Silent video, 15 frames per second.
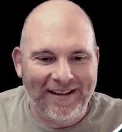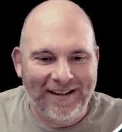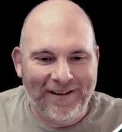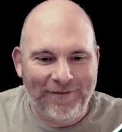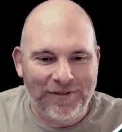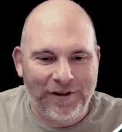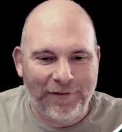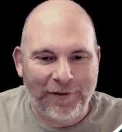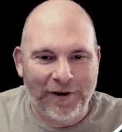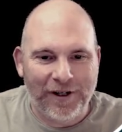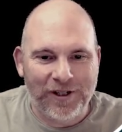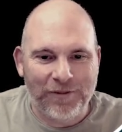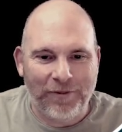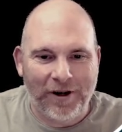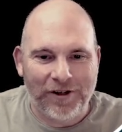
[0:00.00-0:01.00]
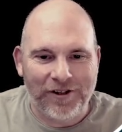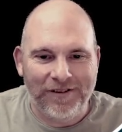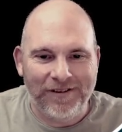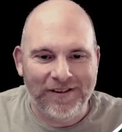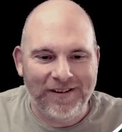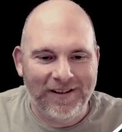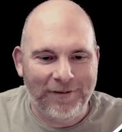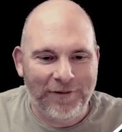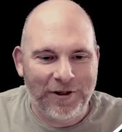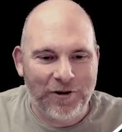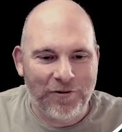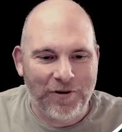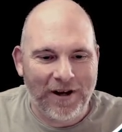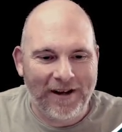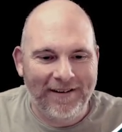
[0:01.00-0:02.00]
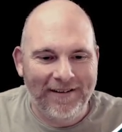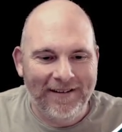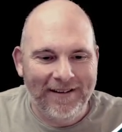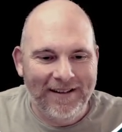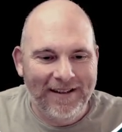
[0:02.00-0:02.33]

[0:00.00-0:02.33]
different expressions that we created.